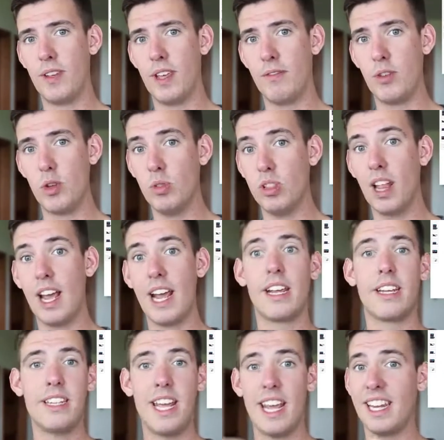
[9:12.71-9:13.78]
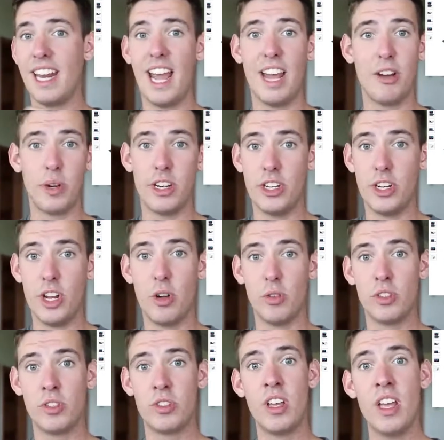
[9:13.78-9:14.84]
If you like taking handwritten
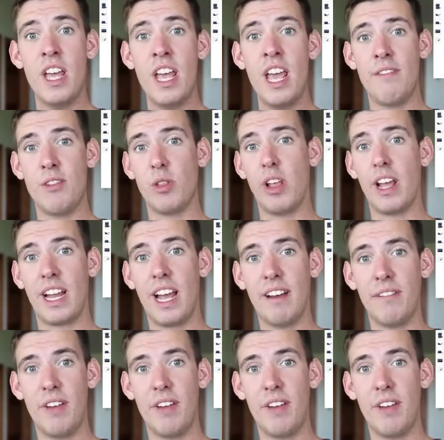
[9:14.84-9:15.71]
notes, if you like kind